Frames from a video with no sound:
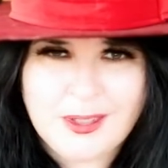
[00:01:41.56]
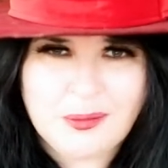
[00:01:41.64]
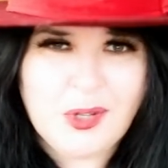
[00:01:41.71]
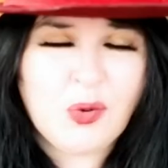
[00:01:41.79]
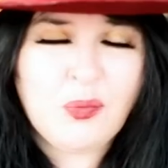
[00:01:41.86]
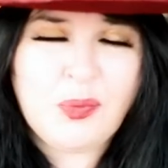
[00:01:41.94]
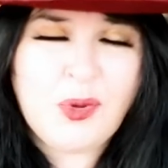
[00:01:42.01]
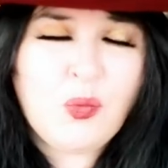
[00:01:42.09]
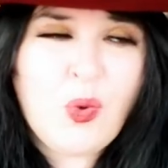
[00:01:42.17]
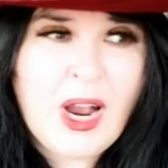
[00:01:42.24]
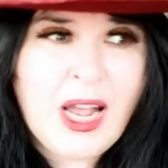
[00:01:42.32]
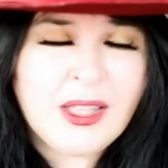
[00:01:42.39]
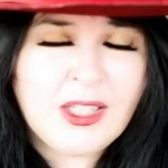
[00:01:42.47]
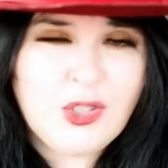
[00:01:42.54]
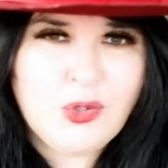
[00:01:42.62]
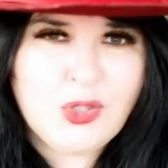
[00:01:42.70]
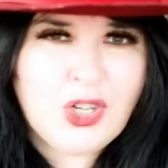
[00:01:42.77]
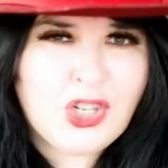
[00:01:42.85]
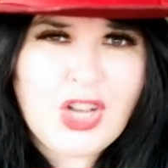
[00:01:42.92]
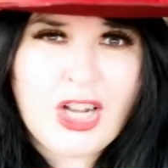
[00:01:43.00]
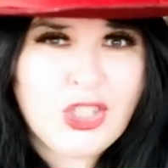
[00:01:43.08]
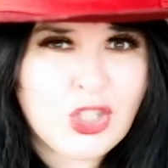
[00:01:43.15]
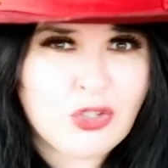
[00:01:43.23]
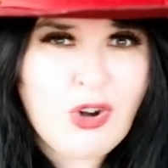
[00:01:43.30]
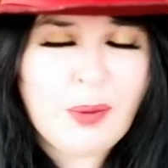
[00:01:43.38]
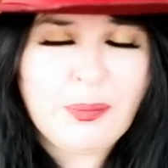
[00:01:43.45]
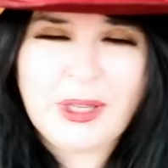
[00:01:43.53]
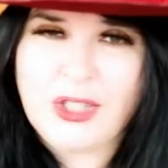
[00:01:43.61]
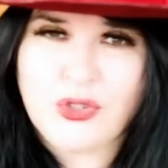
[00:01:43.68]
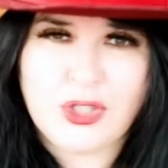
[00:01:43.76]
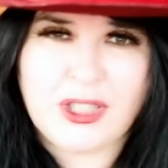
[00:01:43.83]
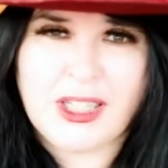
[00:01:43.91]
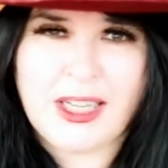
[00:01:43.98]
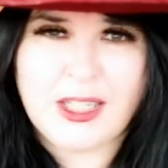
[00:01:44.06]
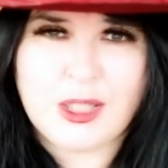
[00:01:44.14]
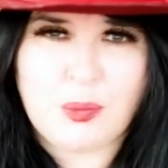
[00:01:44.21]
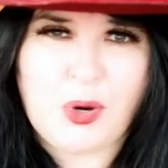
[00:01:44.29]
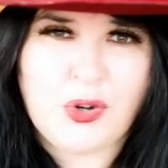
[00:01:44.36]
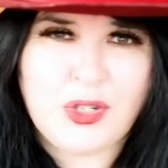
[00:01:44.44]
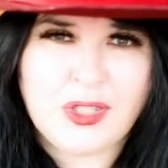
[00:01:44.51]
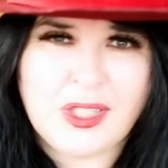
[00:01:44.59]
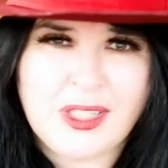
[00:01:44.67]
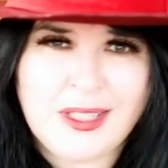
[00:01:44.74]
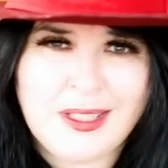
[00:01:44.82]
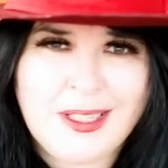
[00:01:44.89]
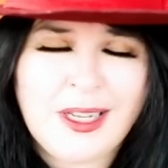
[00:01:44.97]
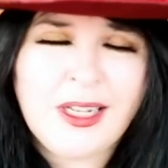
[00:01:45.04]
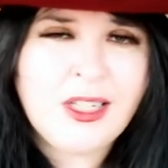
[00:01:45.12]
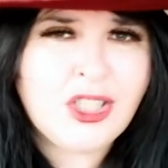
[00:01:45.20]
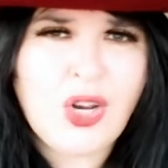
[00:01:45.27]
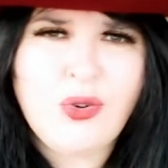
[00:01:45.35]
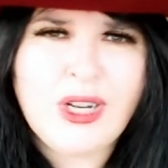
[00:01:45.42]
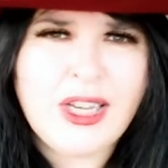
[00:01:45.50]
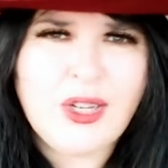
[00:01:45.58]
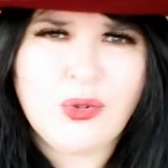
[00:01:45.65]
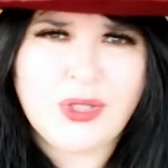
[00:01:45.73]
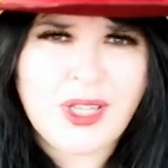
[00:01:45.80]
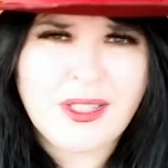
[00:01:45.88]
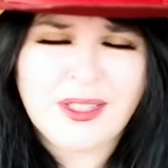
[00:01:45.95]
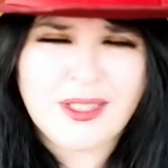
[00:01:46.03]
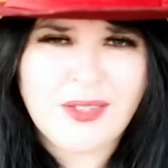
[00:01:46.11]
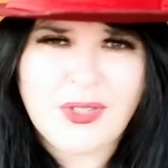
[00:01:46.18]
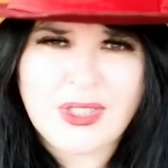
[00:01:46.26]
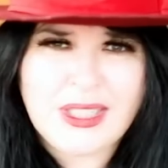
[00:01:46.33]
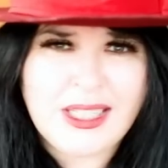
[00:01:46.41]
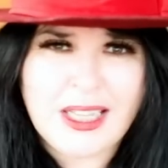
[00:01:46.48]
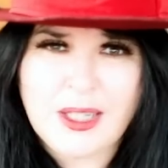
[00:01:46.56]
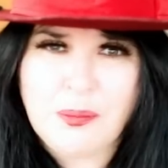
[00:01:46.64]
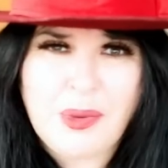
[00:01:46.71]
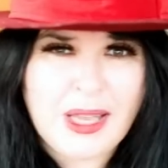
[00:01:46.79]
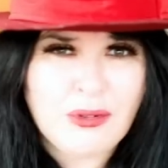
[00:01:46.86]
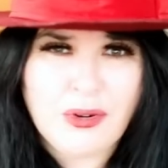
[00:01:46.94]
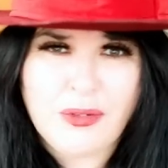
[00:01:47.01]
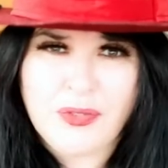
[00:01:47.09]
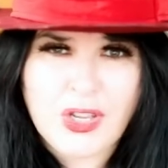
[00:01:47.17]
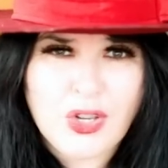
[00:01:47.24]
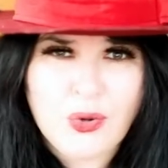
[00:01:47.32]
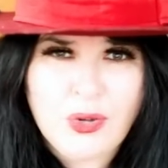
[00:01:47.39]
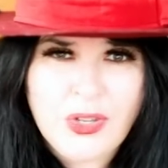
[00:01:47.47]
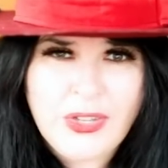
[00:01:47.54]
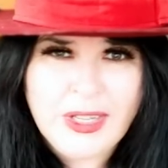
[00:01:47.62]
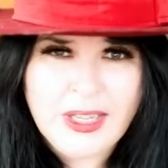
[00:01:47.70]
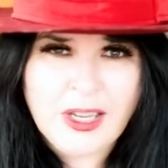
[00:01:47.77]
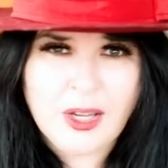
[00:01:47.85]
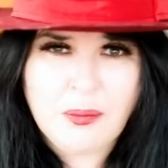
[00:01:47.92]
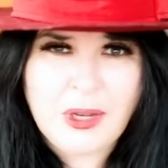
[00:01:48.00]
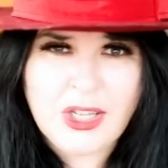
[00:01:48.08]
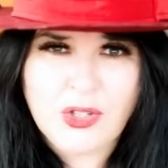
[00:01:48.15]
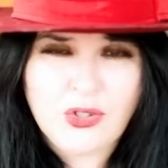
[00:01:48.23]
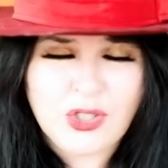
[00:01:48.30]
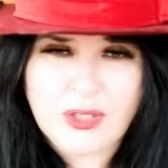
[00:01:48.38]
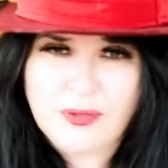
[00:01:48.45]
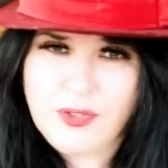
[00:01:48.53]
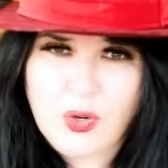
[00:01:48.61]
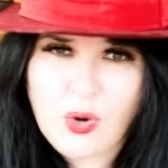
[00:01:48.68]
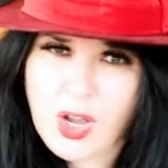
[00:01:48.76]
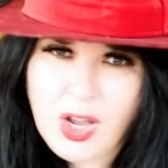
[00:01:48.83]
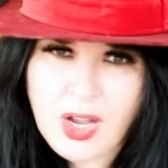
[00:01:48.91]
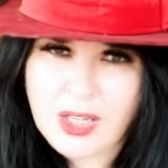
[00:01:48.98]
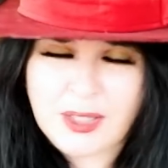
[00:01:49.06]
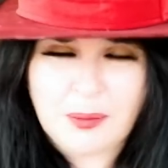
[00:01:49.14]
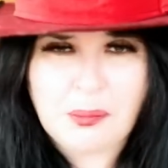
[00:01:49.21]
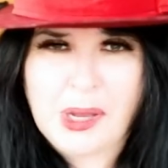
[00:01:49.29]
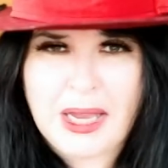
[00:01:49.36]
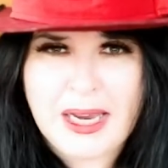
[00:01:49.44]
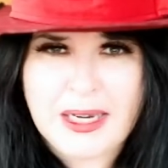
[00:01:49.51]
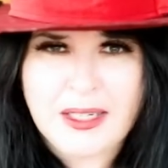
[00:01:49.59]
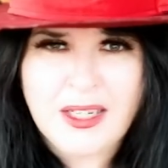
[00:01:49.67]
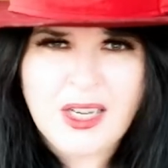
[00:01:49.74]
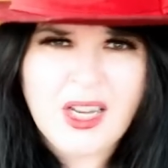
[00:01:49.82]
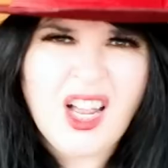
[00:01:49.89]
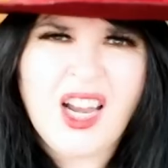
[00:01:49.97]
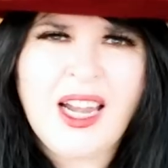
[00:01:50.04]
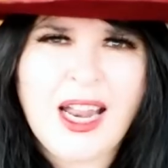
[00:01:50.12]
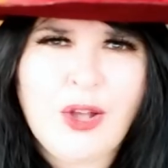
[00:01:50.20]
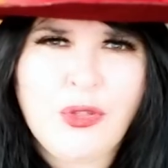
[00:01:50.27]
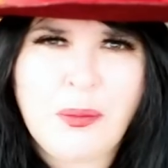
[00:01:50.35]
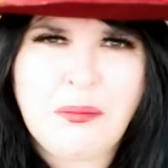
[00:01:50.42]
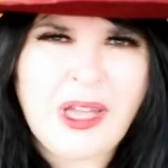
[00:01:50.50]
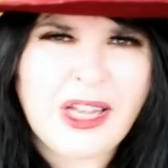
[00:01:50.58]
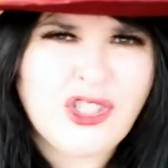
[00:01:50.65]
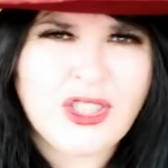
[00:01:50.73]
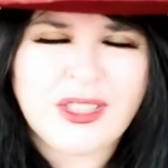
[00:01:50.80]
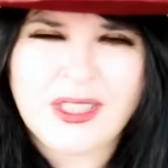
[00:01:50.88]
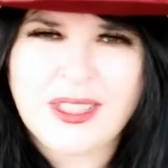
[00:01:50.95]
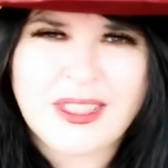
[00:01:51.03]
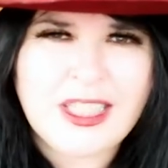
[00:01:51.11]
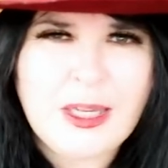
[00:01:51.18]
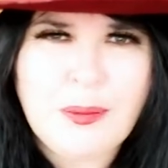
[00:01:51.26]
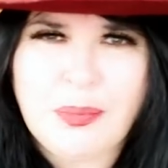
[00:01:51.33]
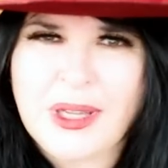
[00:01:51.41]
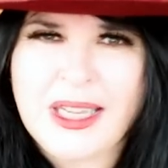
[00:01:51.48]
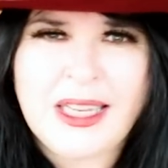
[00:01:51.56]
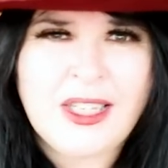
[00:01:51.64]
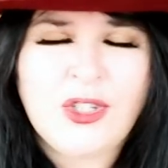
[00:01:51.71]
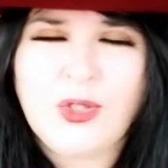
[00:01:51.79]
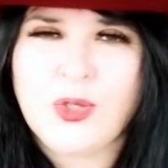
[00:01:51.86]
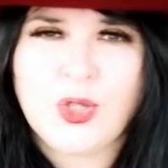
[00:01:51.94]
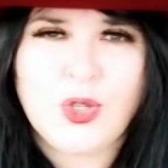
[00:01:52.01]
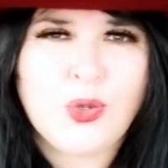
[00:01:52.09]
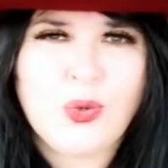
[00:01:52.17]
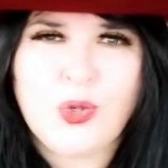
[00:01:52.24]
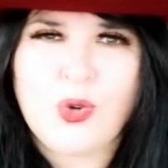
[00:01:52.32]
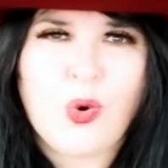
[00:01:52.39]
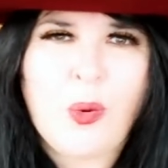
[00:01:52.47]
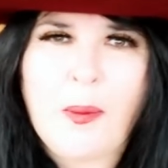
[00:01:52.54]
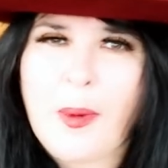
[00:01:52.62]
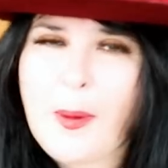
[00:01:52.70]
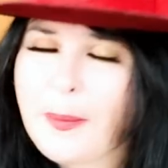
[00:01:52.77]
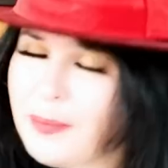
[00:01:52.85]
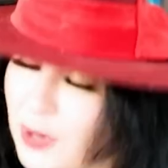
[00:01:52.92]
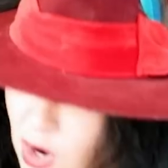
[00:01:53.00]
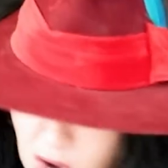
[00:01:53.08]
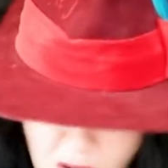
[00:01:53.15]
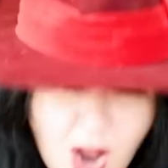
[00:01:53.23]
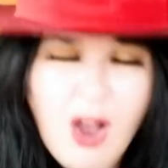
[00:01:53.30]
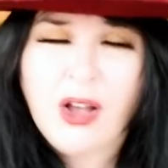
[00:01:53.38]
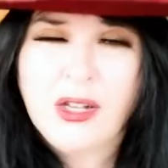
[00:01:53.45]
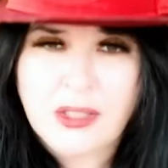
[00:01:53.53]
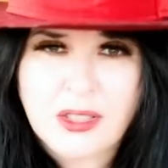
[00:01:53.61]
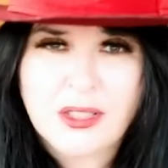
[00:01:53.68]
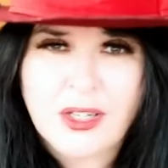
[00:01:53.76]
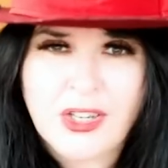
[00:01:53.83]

Beware that you can conjure up interesting experiences. Don't let your sensitivity get the better of you and make you just feel hurt and in pain. Allow the magic to seep into your heart